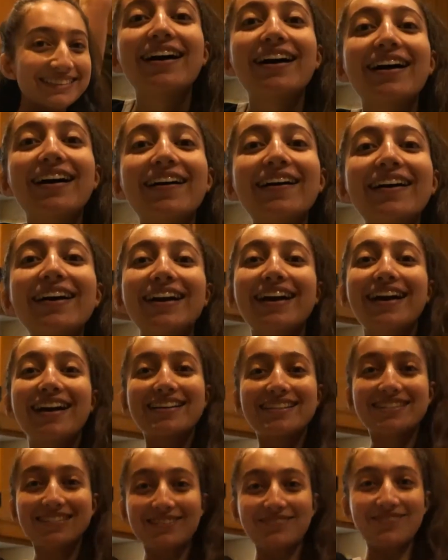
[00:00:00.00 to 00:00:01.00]
Okay
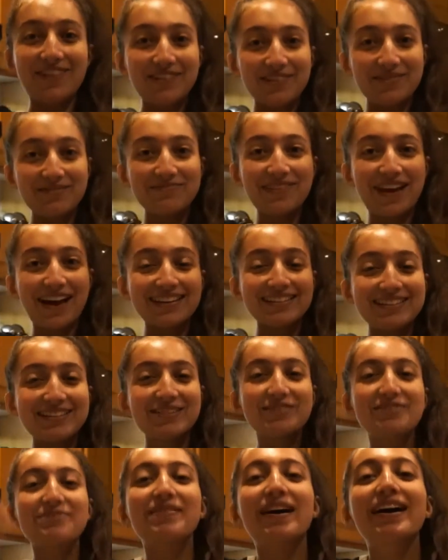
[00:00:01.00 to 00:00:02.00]
guys, welcome back
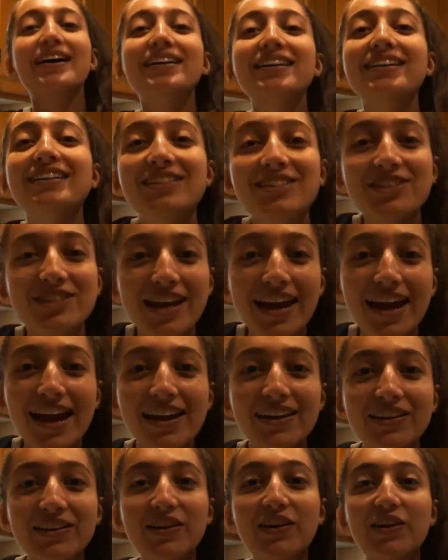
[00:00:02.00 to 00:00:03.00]
to my
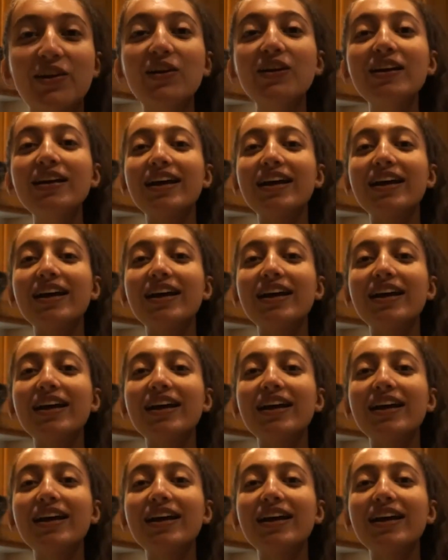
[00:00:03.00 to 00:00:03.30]
channel,